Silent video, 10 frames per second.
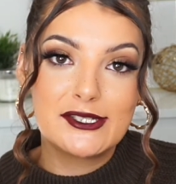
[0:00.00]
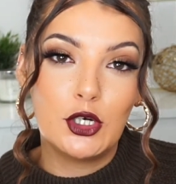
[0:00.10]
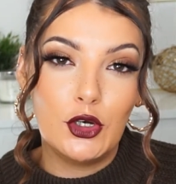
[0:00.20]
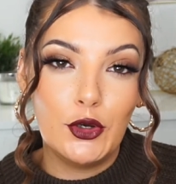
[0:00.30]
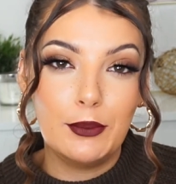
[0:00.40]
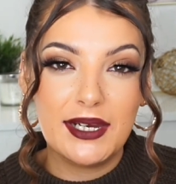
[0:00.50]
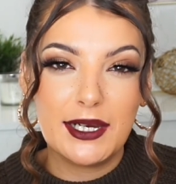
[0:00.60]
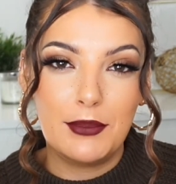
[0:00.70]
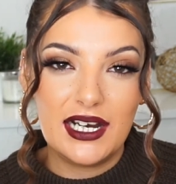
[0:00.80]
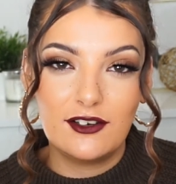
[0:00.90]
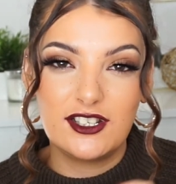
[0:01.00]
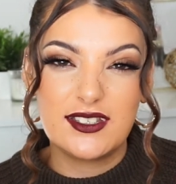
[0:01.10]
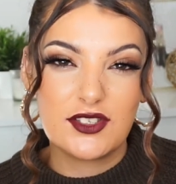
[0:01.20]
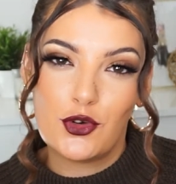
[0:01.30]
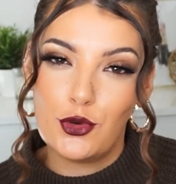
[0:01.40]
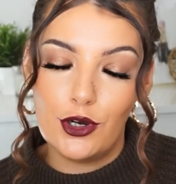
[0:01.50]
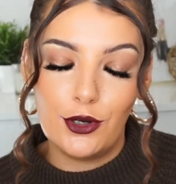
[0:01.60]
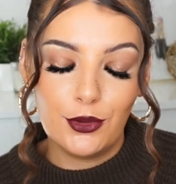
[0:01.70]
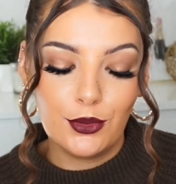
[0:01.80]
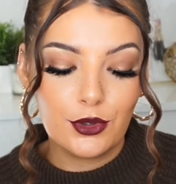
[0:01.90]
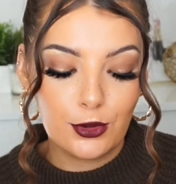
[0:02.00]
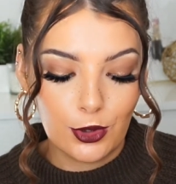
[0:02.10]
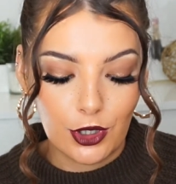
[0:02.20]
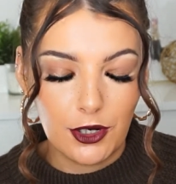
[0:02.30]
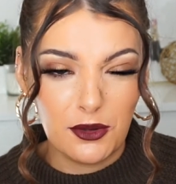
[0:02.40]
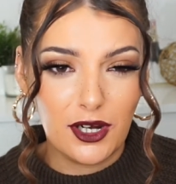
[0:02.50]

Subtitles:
so me and powder is a no-go.